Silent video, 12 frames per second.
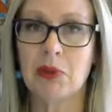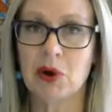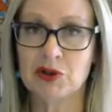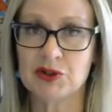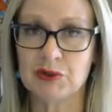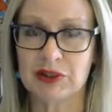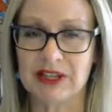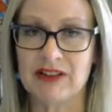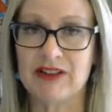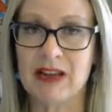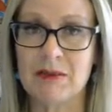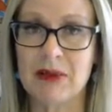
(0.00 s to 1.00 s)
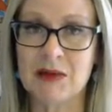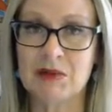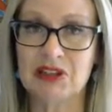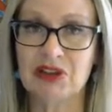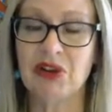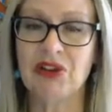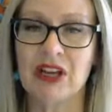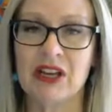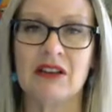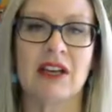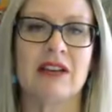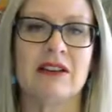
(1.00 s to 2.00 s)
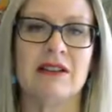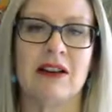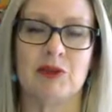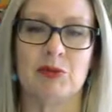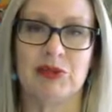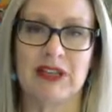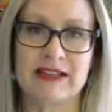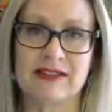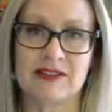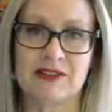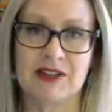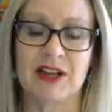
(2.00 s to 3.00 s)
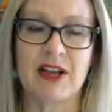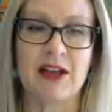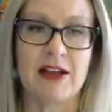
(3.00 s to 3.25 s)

Possibly they may be lurking in other places.